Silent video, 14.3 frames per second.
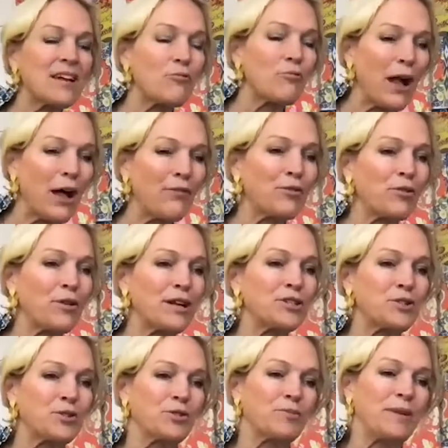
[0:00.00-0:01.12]
Ralph Lauren
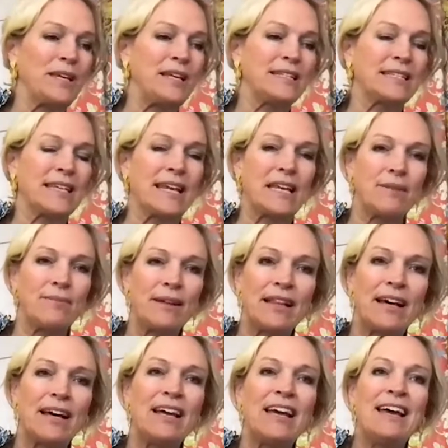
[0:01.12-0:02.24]
told me, he's like, Camilla,